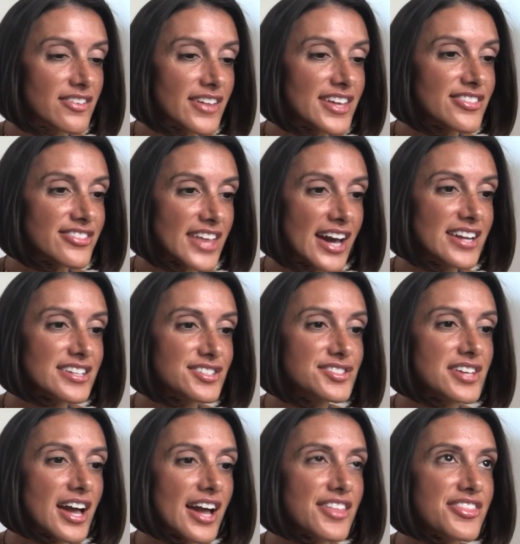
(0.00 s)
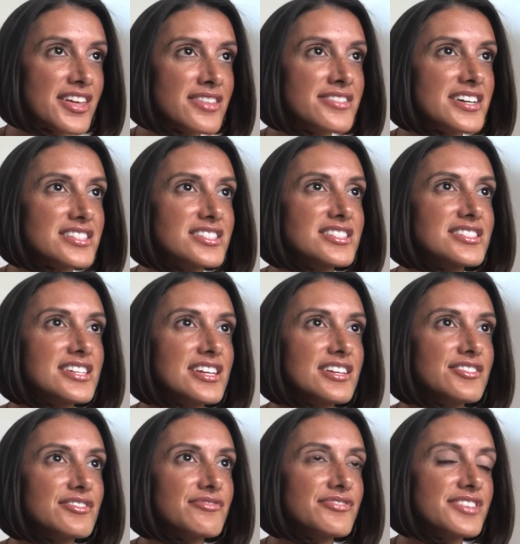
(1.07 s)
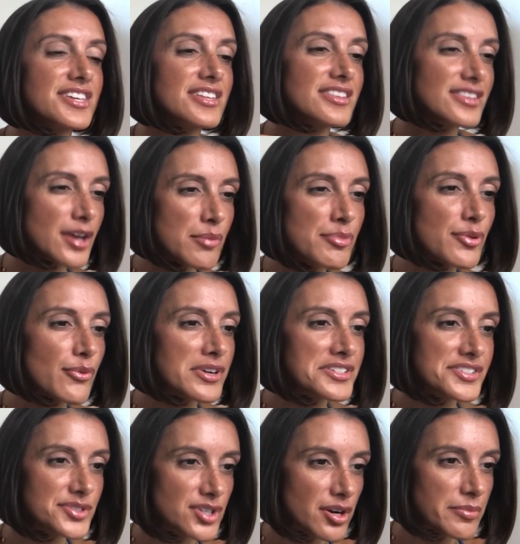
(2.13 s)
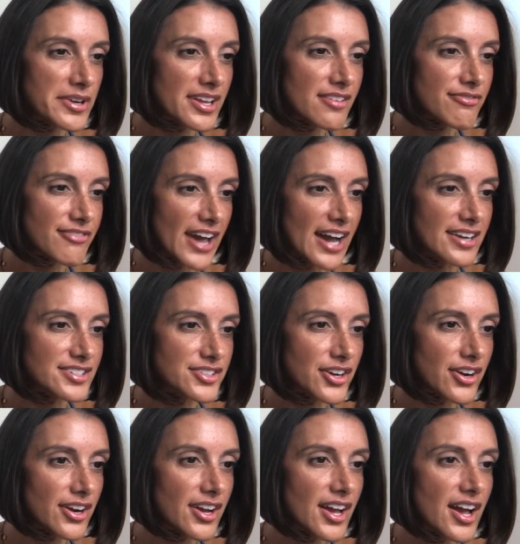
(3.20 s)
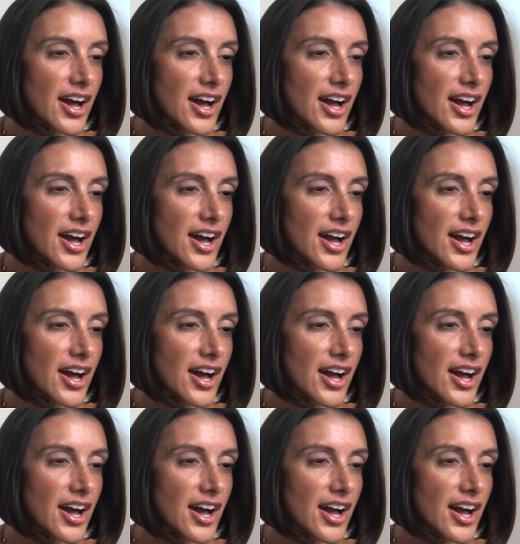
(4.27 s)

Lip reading: Like that is, I think that's the number one determining factor